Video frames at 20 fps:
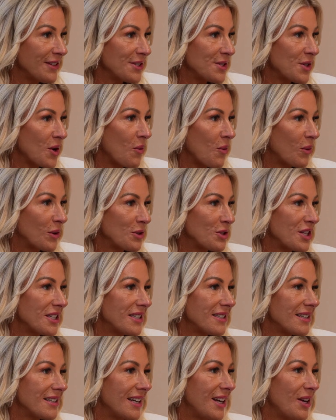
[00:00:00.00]
And so we're
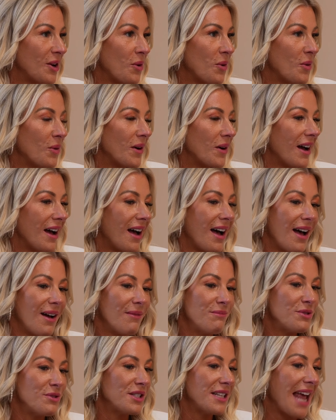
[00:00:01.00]
just, you know,
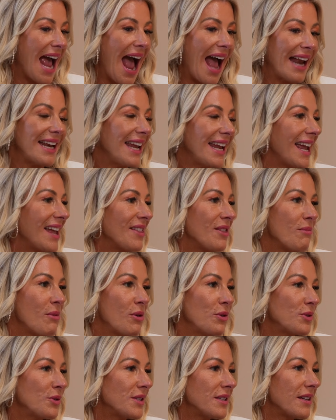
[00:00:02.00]
just adding in the
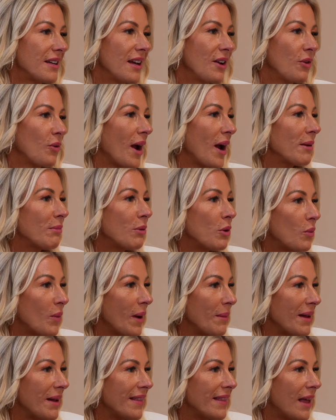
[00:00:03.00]
most incredible
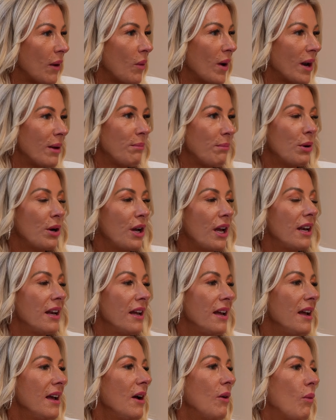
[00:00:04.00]
women that want to
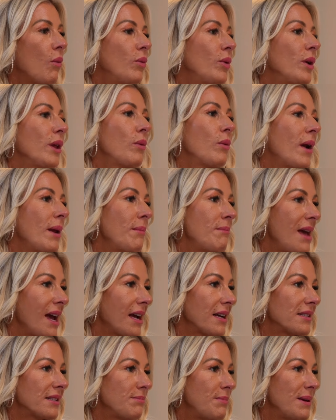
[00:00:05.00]
really want to
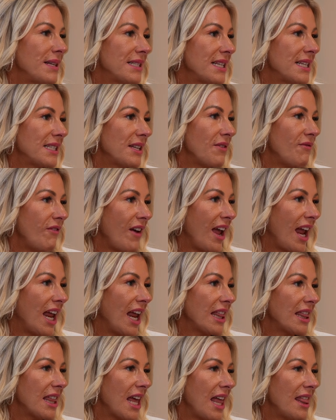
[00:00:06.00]
mix business and faith.